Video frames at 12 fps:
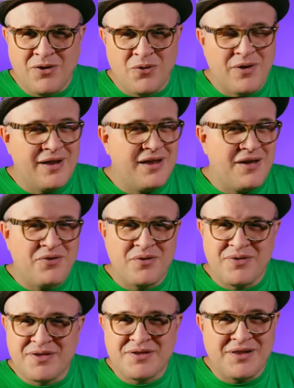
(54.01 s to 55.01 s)
or any other
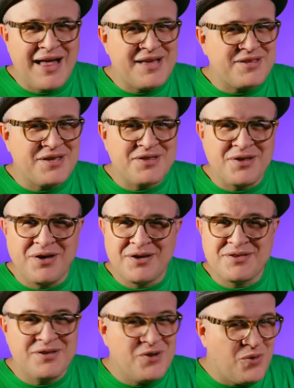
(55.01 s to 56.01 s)
of these classic
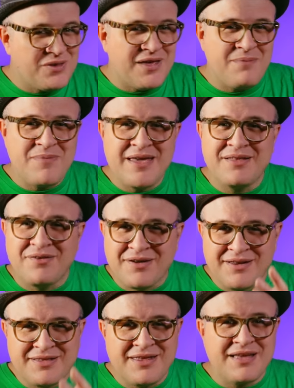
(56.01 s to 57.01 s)
songs, you know what they mean, you're
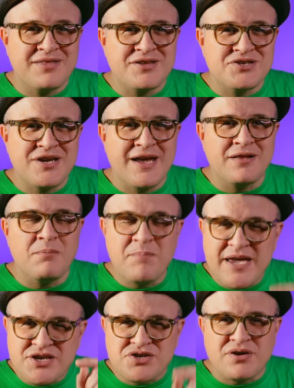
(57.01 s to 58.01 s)
gonna dig this channel.
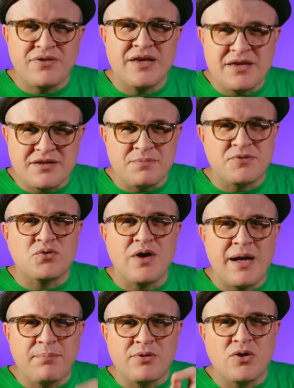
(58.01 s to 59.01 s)
Make sure that you
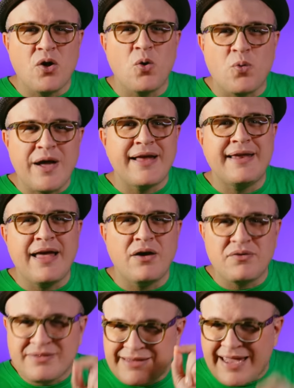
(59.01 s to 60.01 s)
subscribe below right
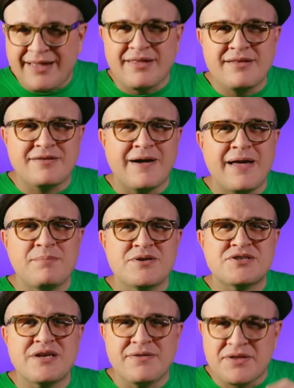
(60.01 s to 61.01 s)
now. Daily Time
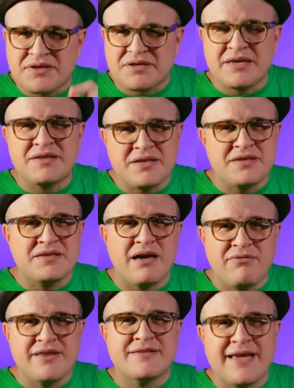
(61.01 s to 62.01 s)
Machine, the sixties,
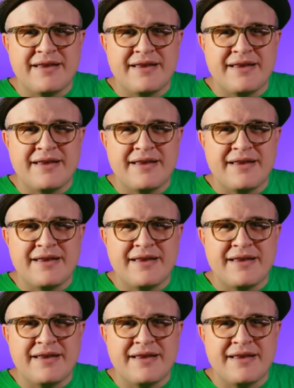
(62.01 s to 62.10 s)
seventies,